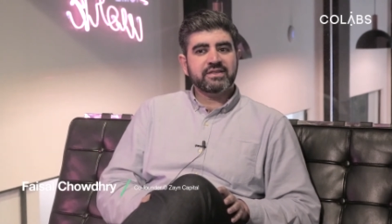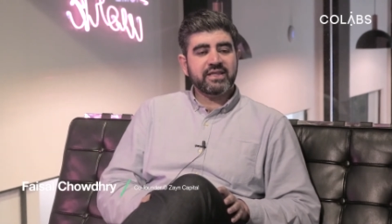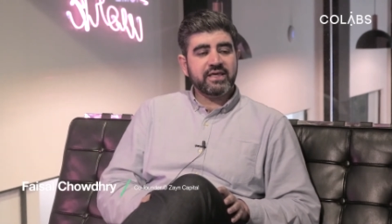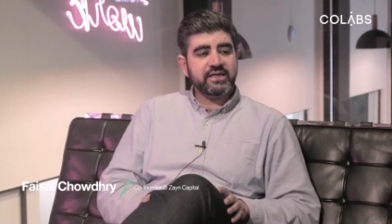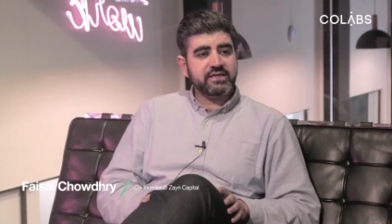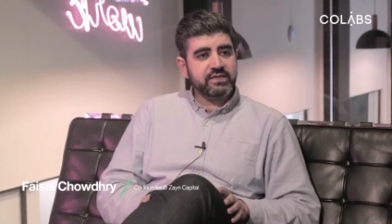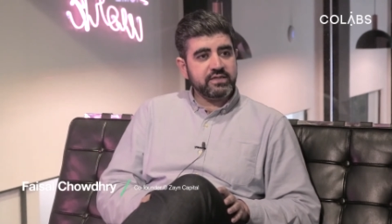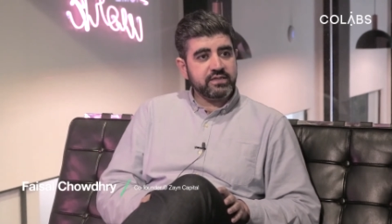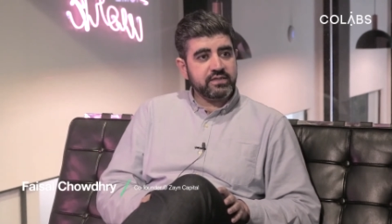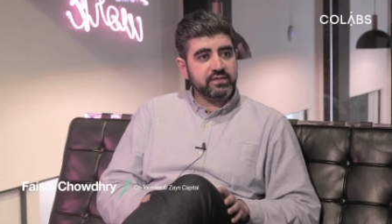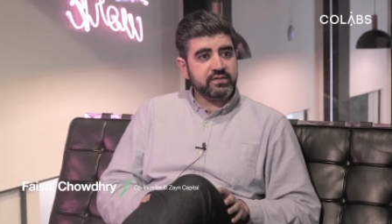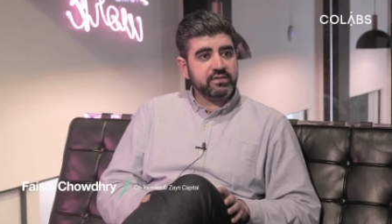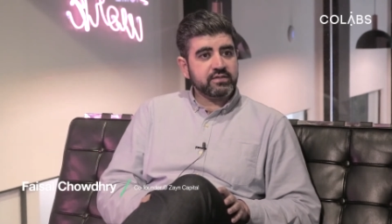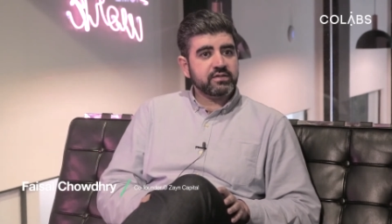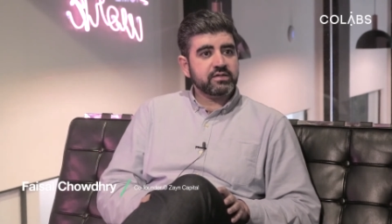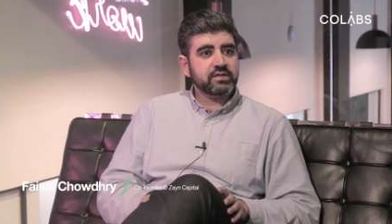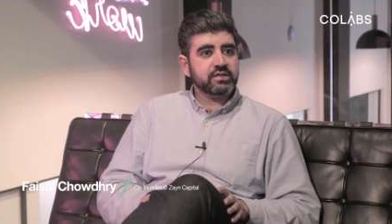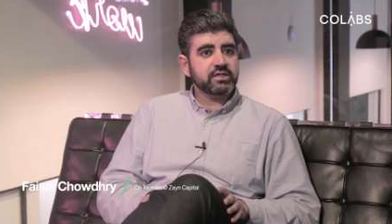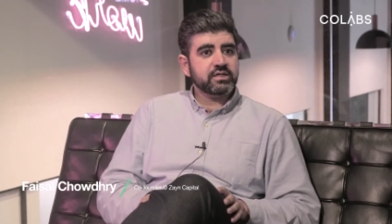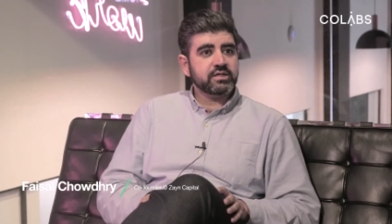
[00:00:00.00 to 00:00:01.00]
lending
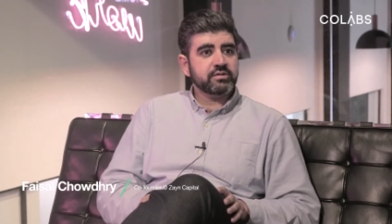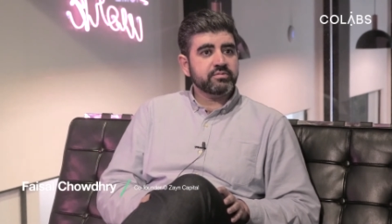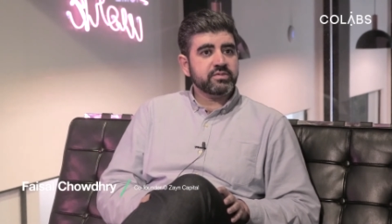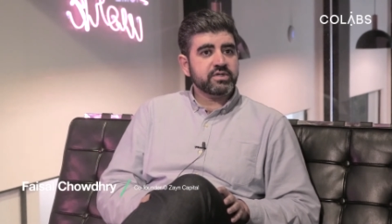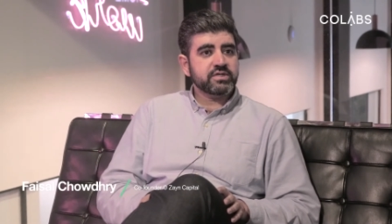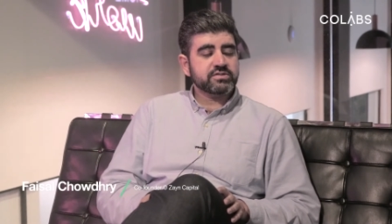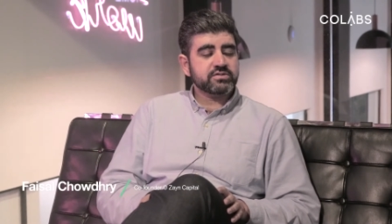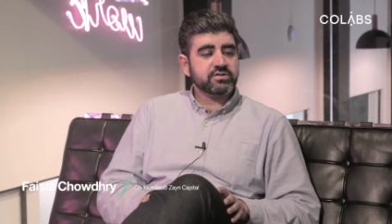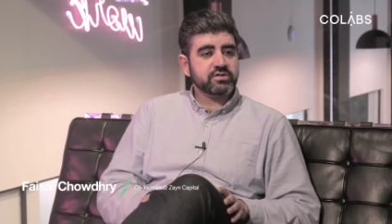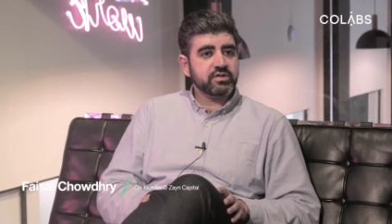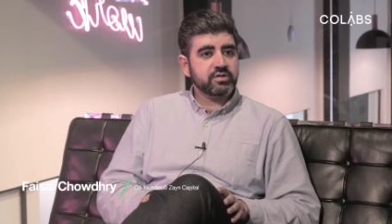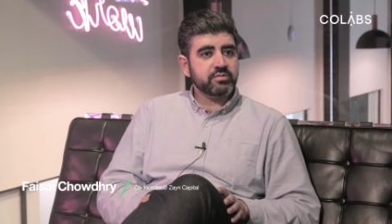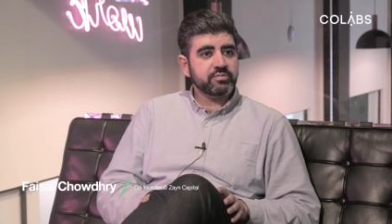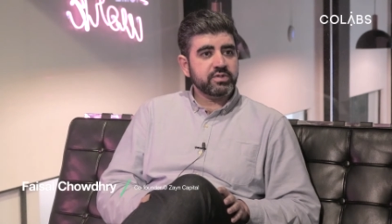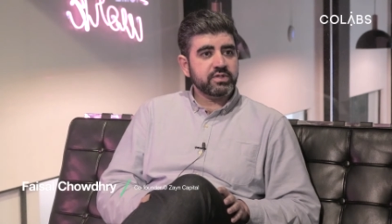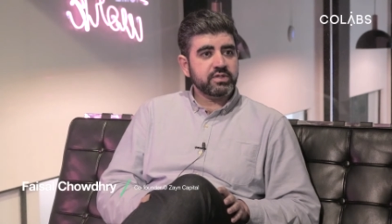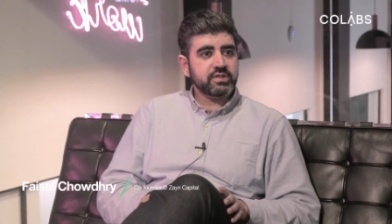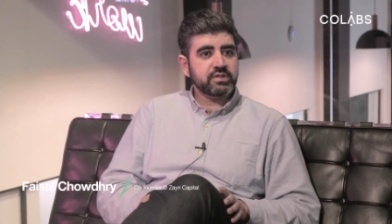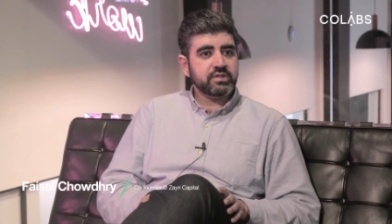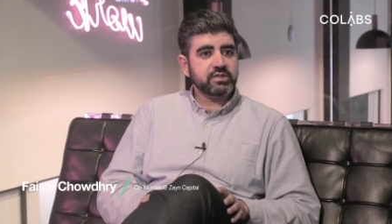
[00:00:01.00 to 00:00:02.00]
um, is going to
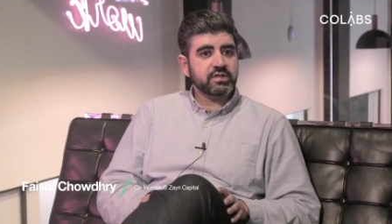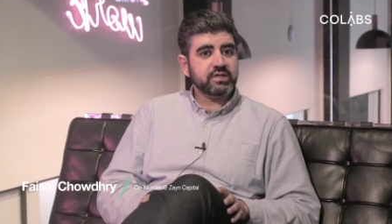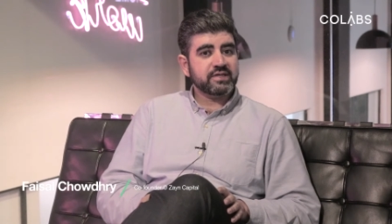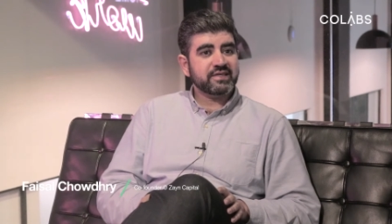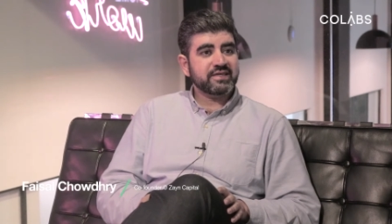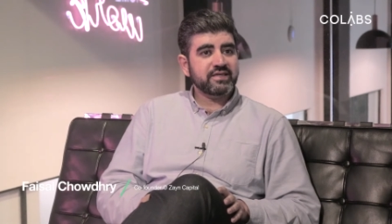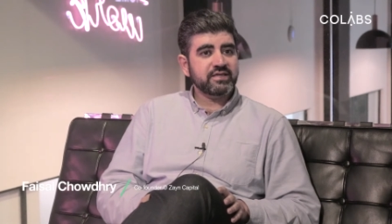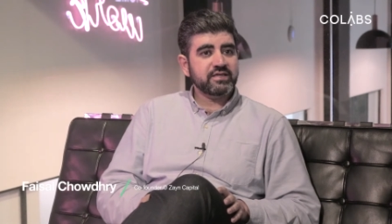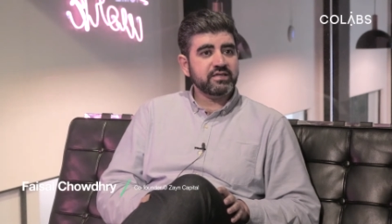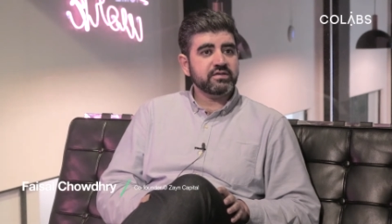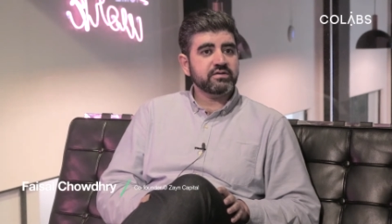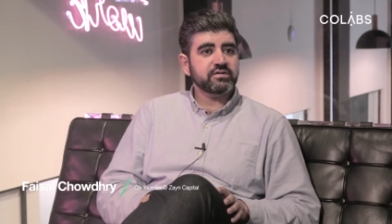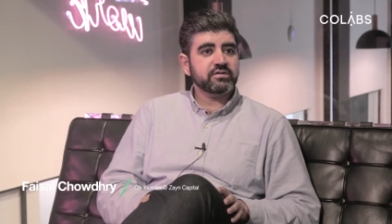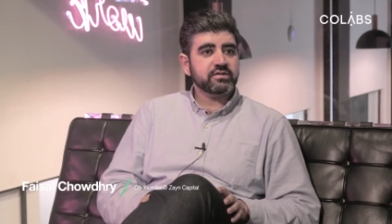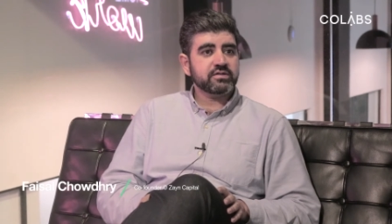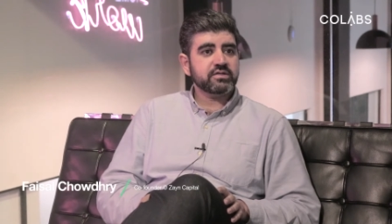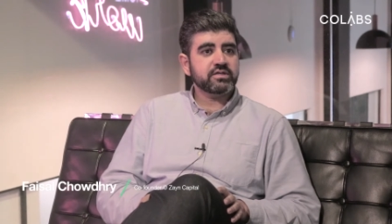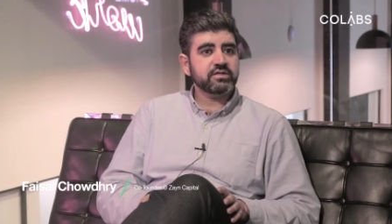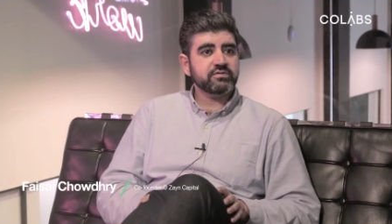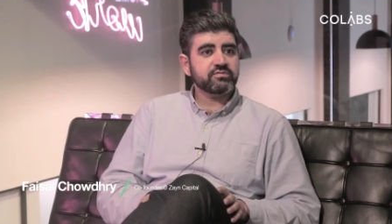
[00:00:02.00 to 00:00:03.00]
be a key
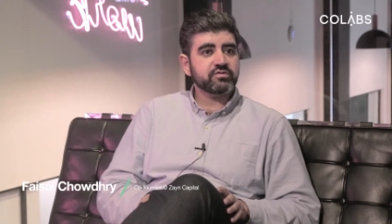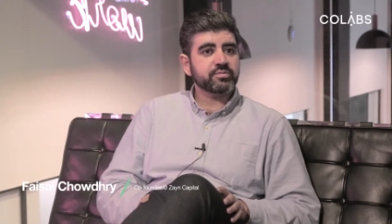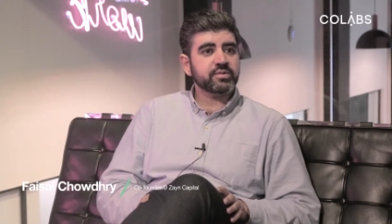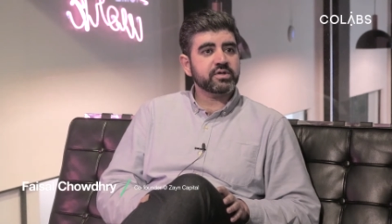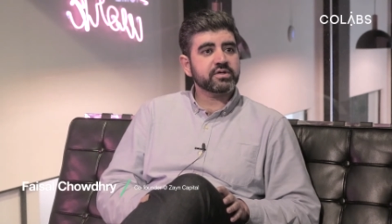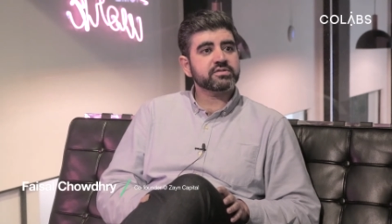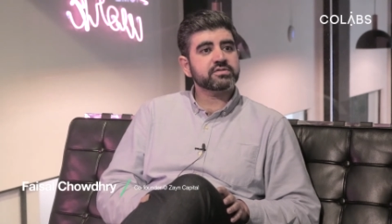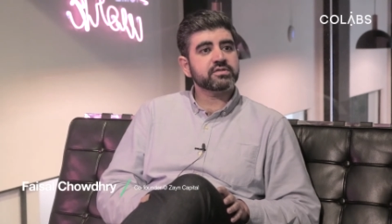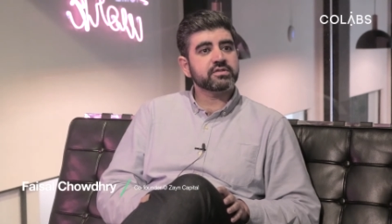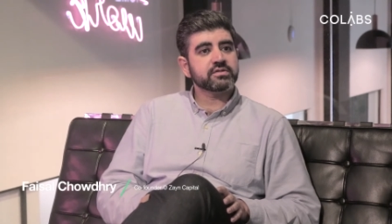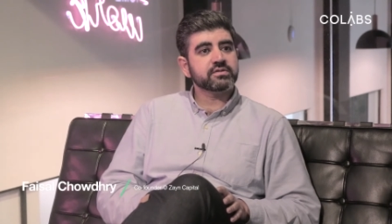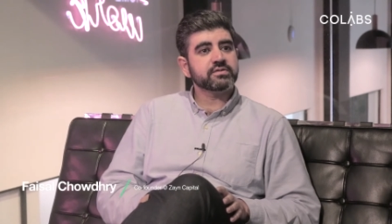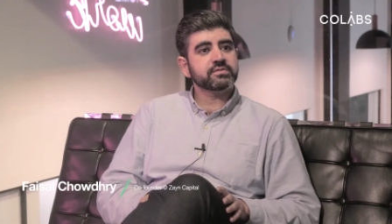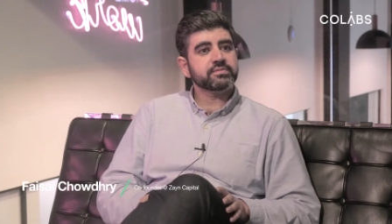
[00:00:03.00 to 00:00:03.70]
key for Pakistan.